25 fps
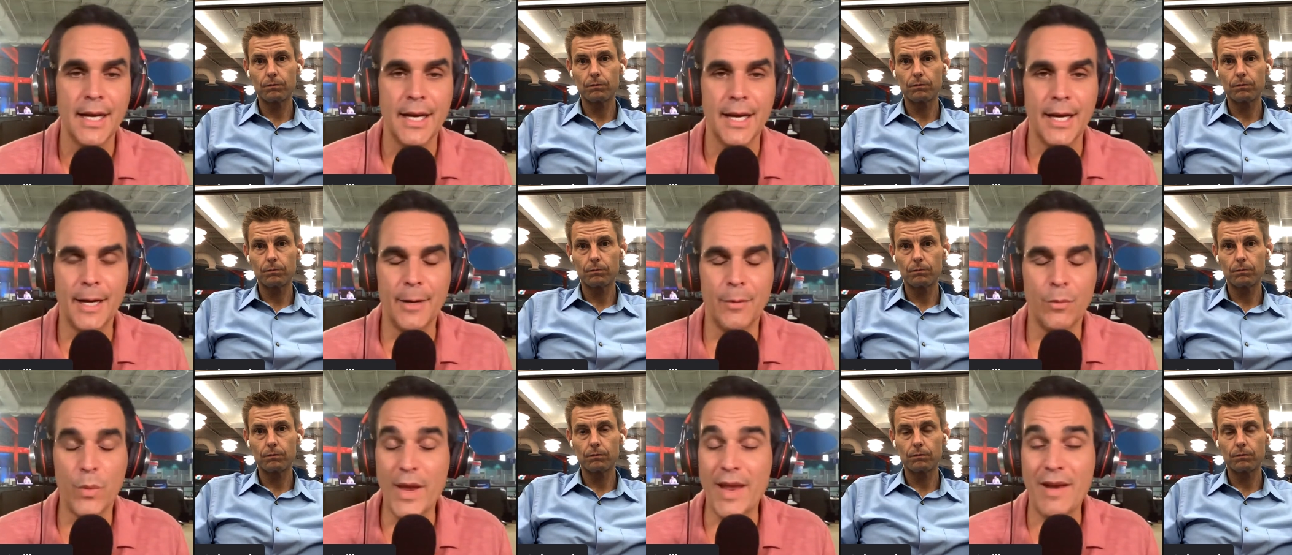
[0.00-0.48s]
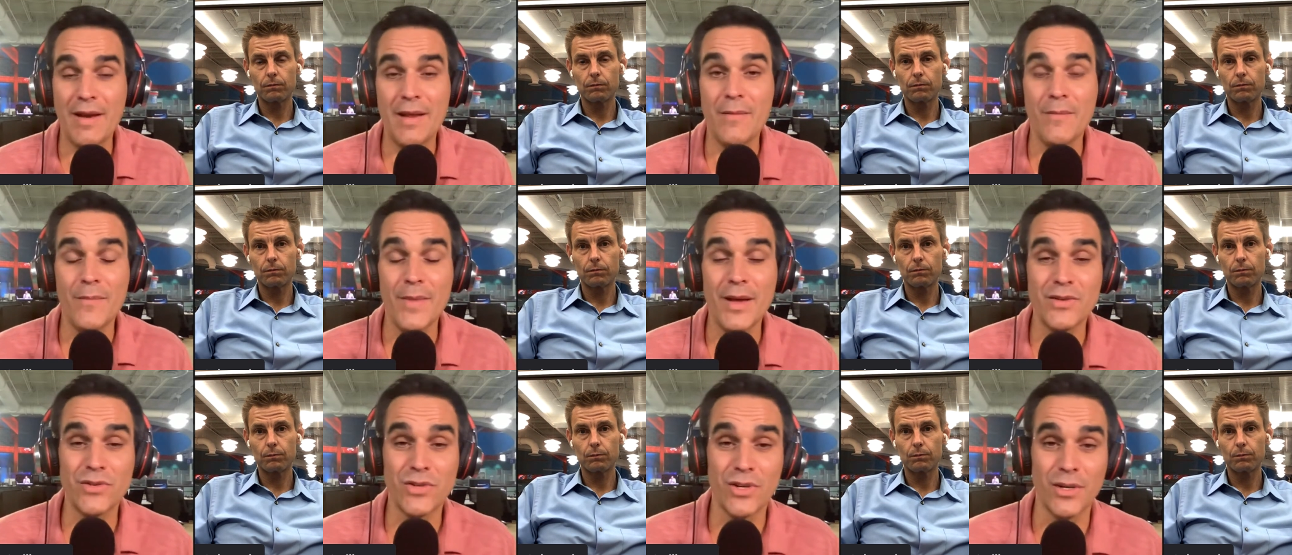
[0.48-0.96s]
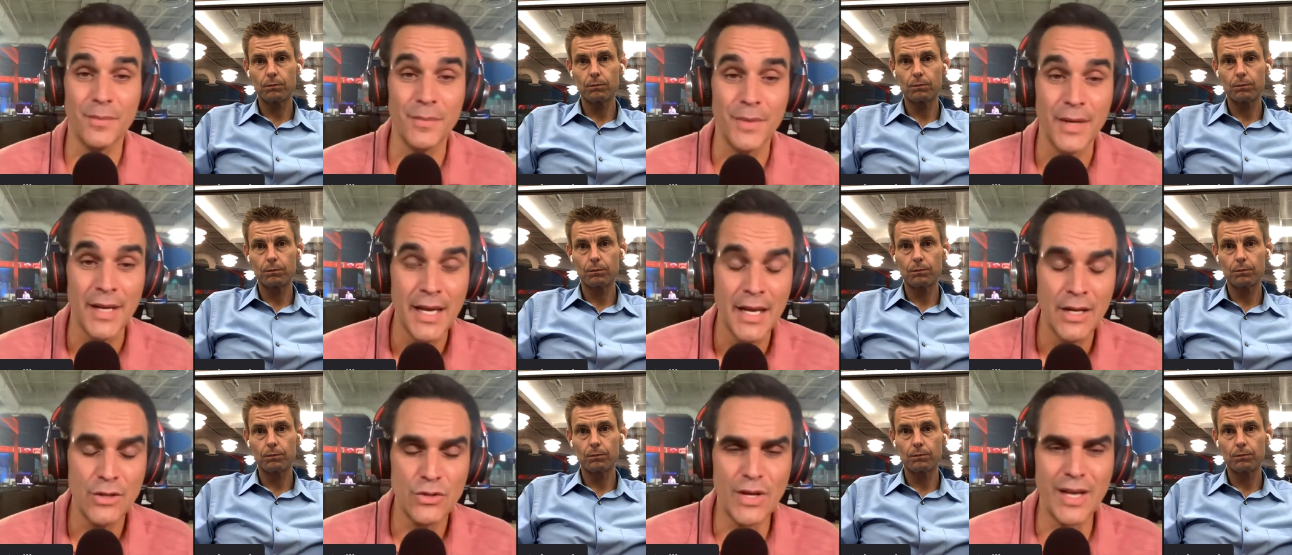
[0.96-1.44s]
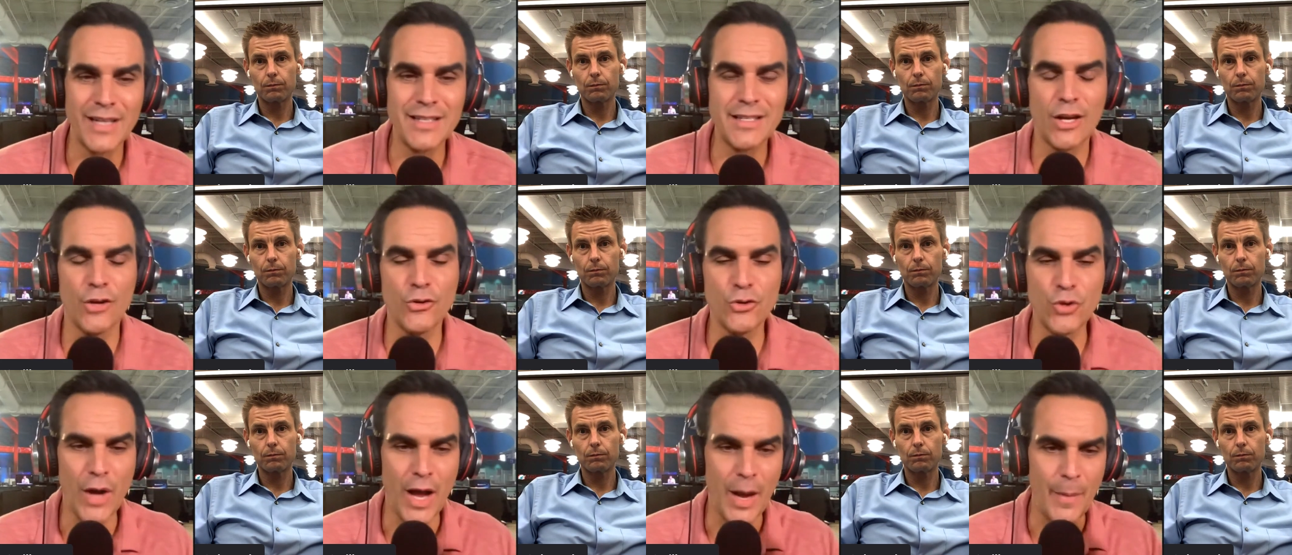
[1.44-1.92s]
Speaker 1: uh, we hadn't even mentioned him. So that
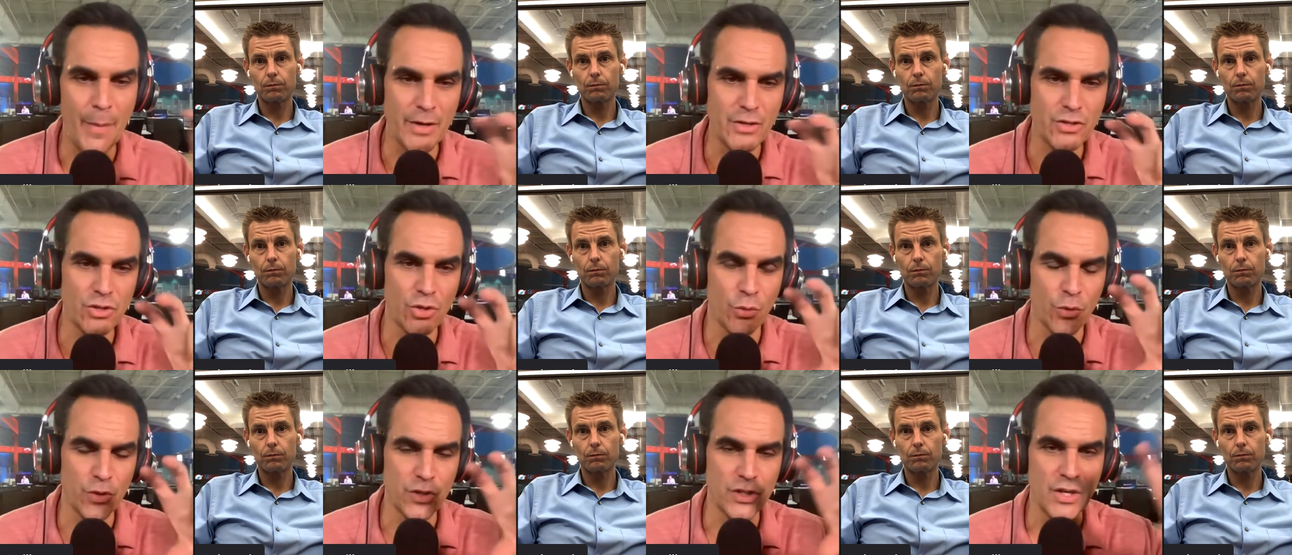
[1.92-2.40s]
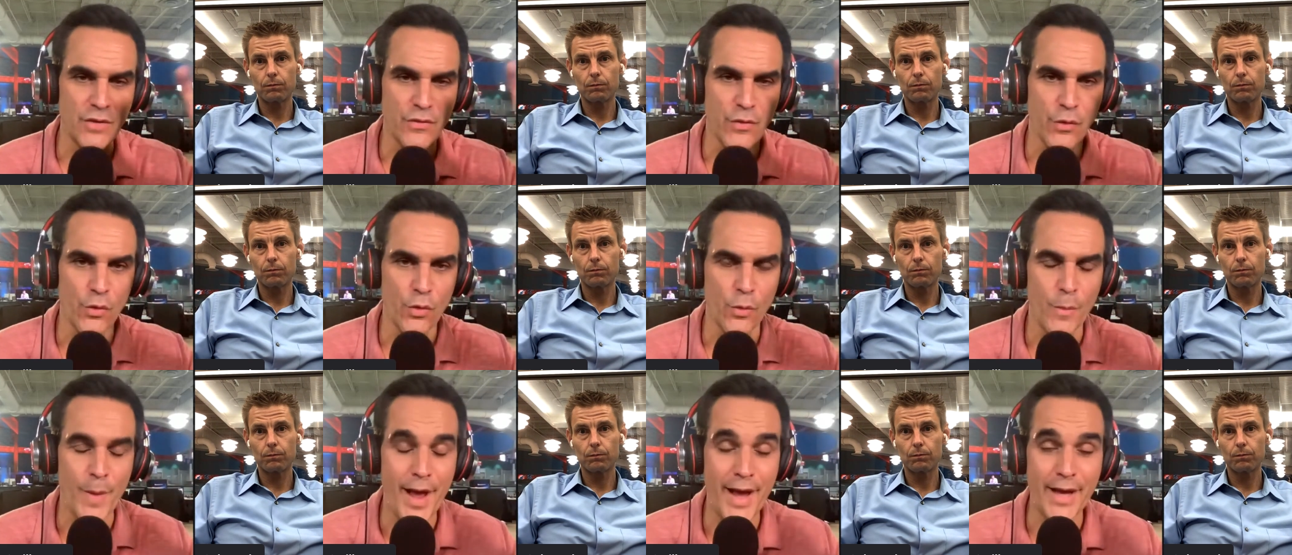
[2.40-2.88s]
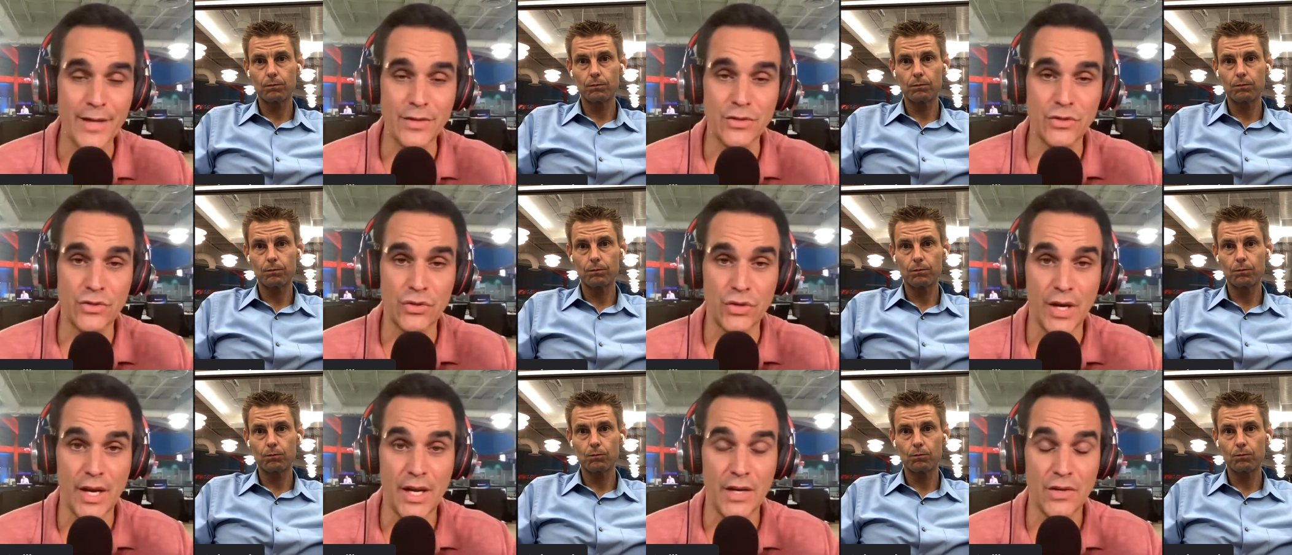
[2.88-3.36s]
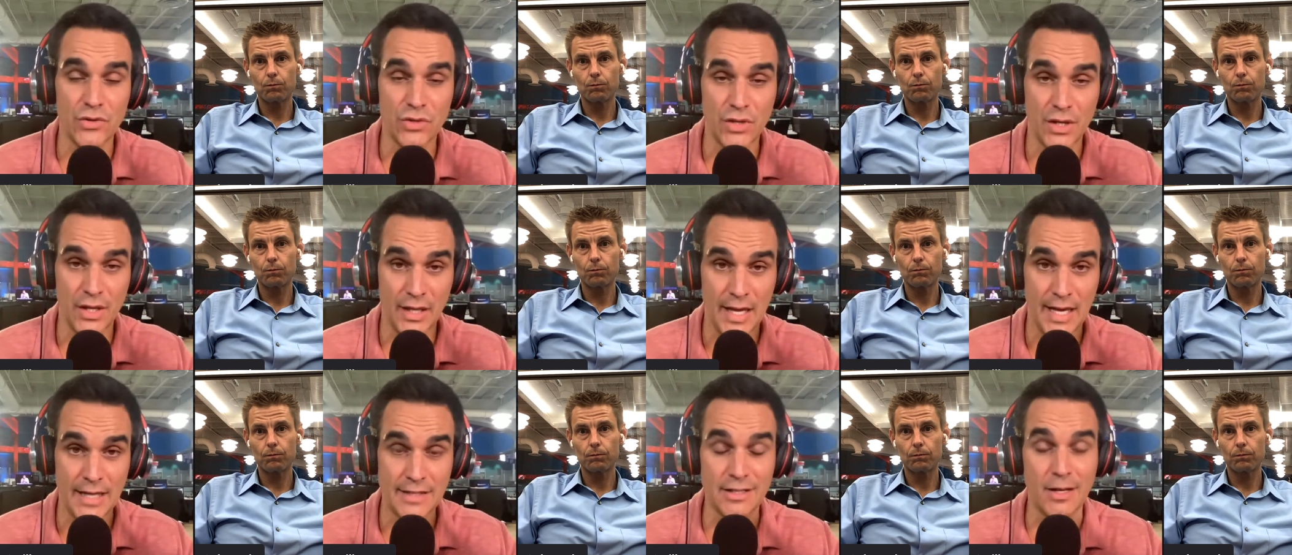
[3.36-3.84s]
tells you how much the receiver room has changed
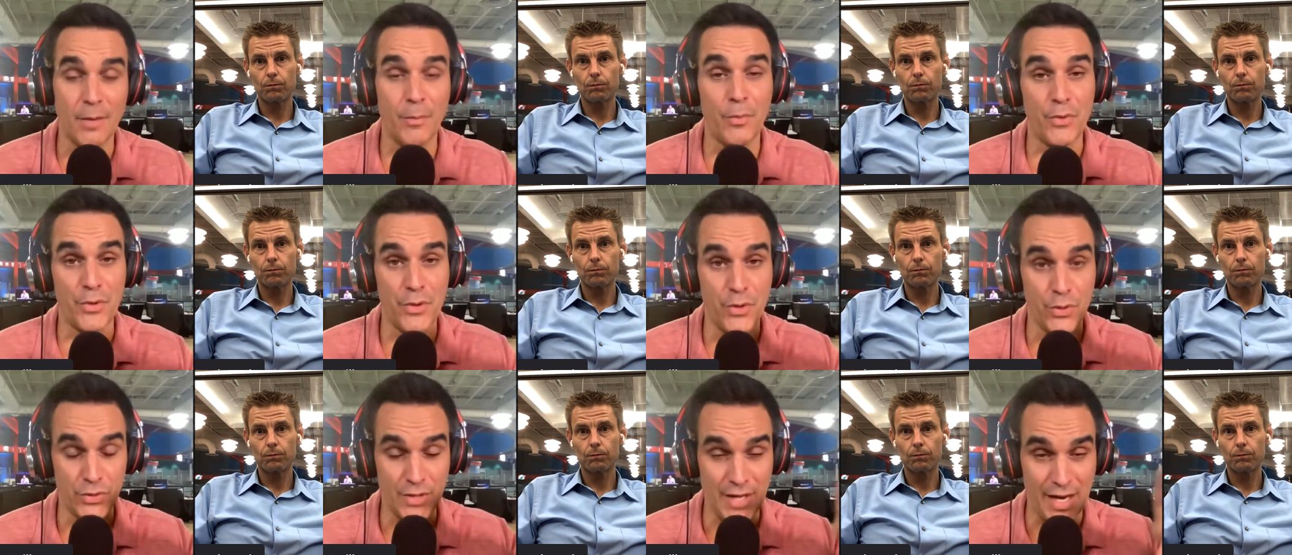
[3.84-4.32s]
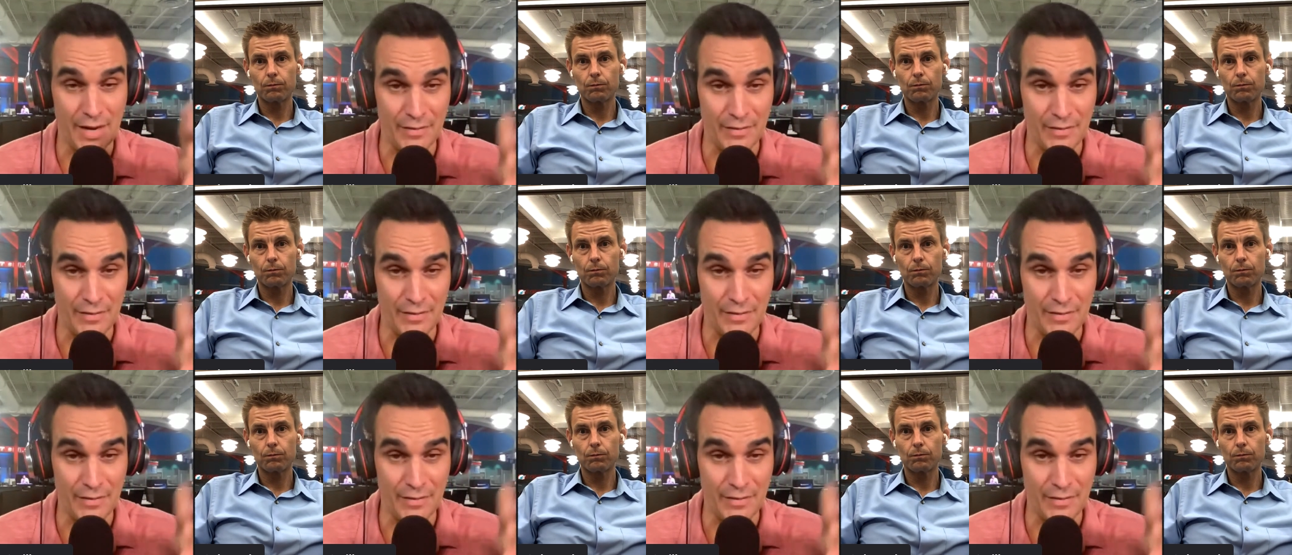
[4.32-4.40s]
in the last couple of years, and